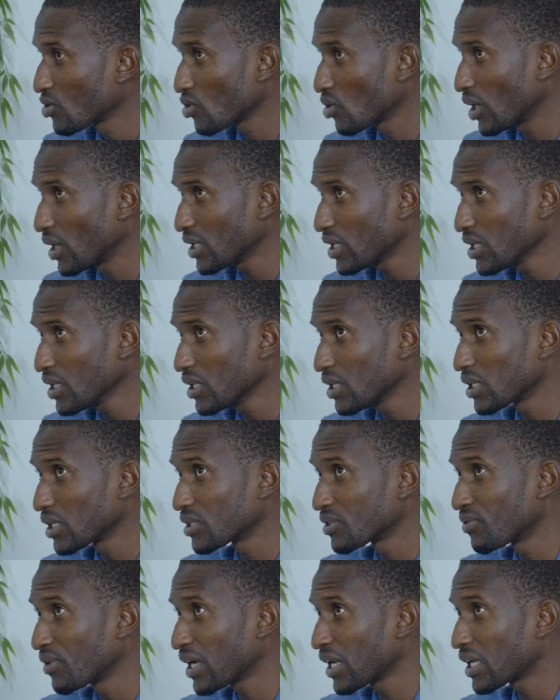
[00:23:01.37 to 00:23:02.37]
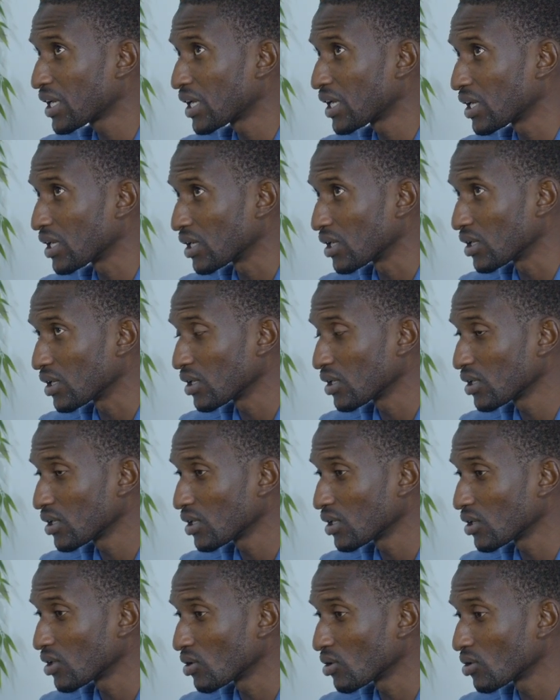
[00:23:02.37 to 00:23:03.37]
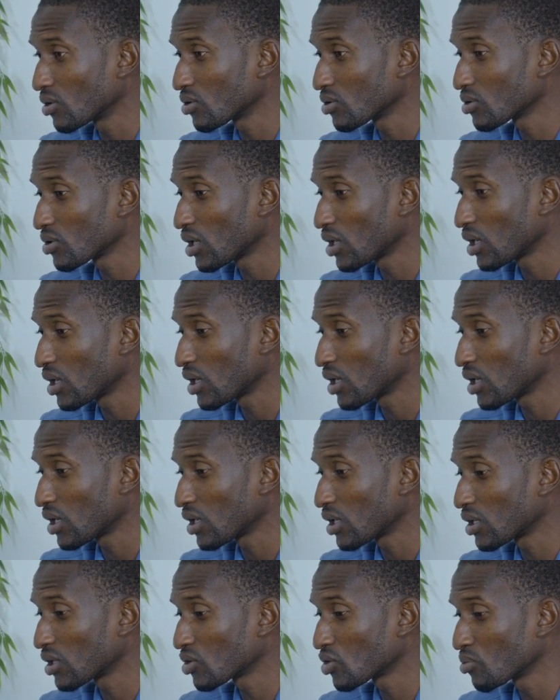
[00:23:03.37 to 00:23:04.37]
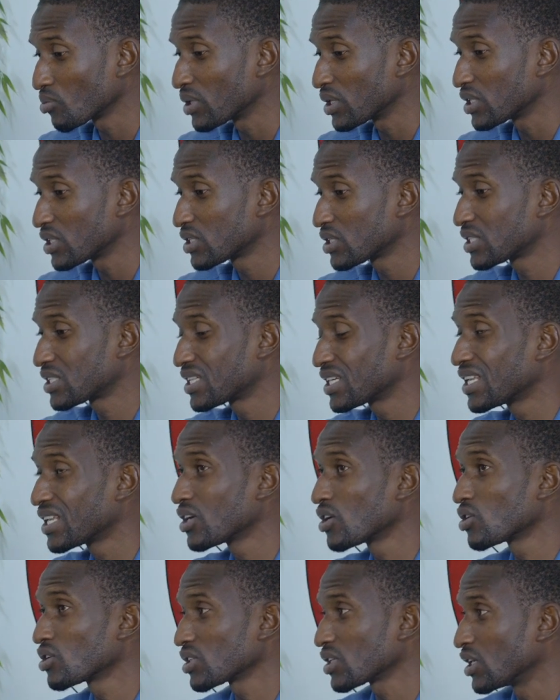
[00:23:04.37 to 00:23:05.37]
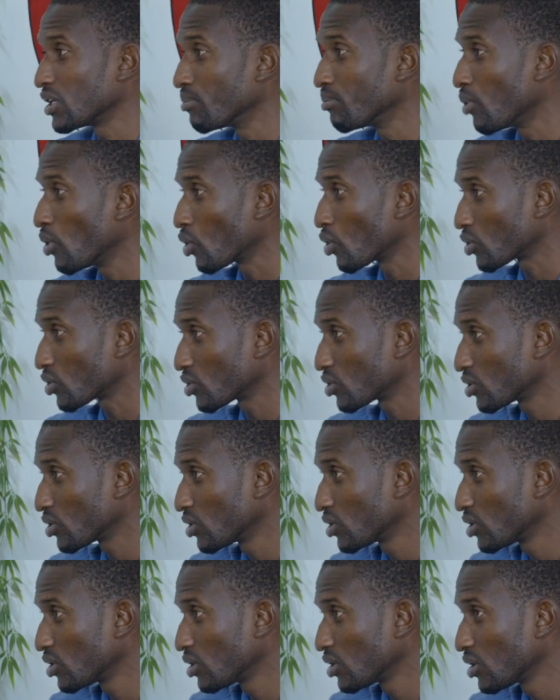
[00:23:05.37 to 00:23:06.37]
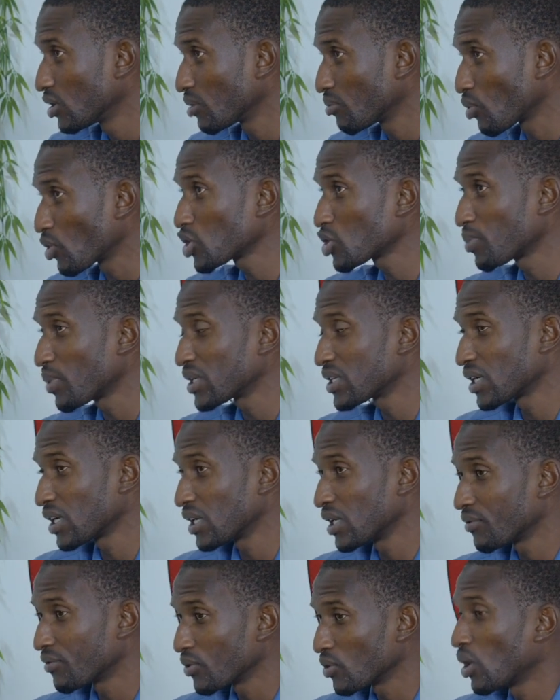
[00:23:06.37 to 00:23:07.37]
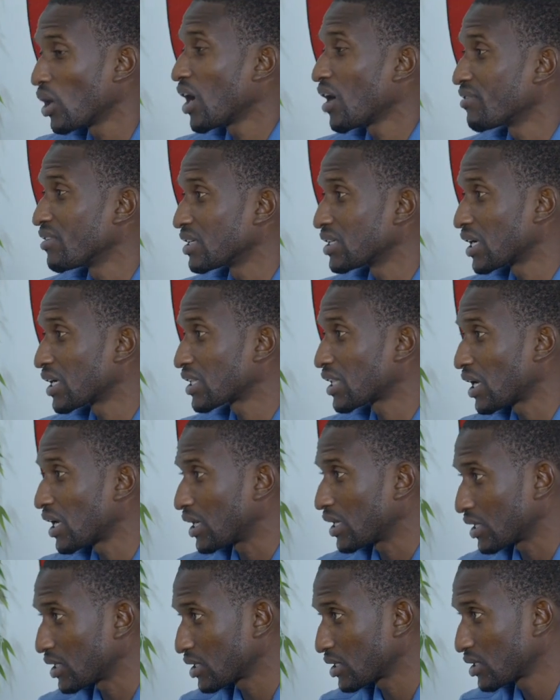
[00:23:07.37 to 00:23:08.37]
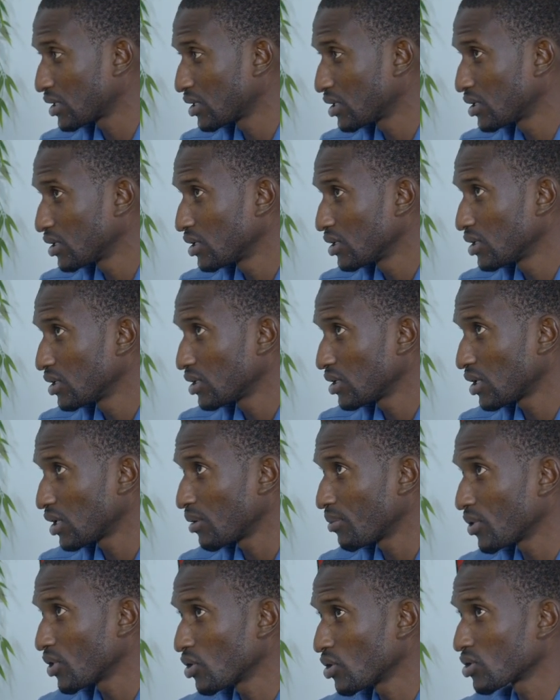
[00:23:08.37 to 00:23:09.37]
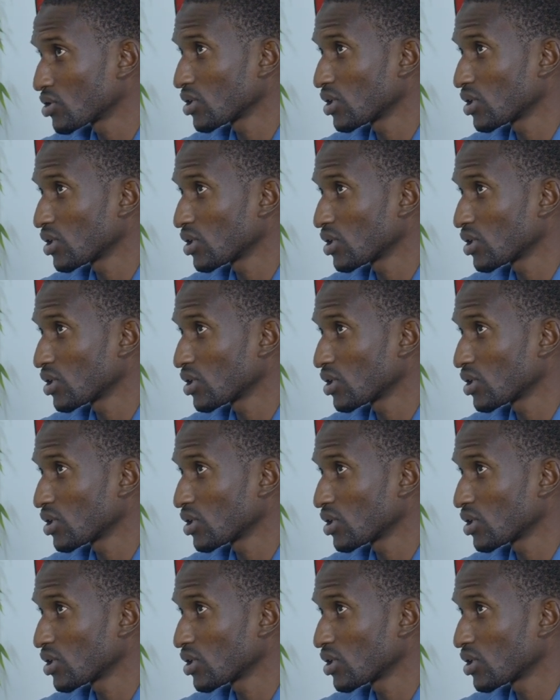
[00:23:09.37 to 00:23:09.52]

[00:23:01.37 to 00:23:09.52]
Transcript: I think it is very key, to be serious in both, most especially if you are having that talent, because